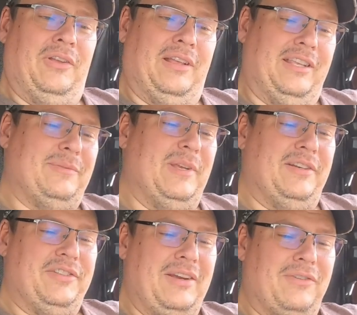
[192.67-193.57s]
It leads me
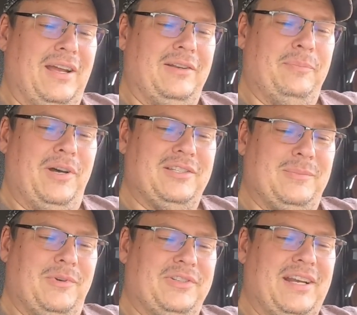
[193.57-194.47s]
to Chevron. Bought
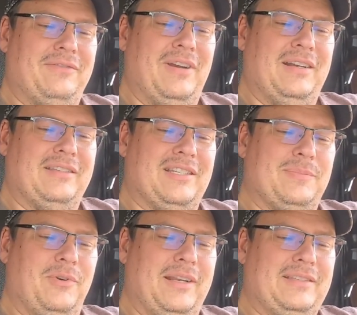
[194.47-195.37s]
some more Chevron at
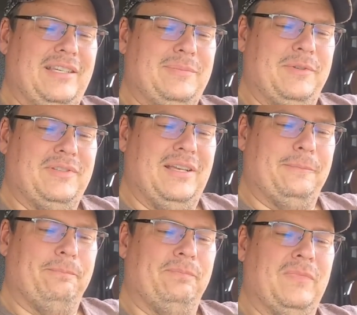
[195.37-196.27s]

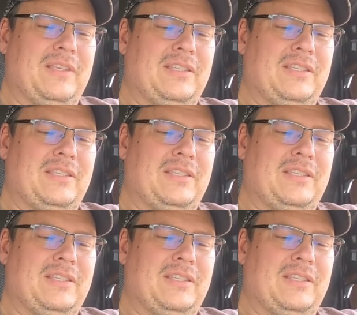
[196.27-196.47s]
6.86%.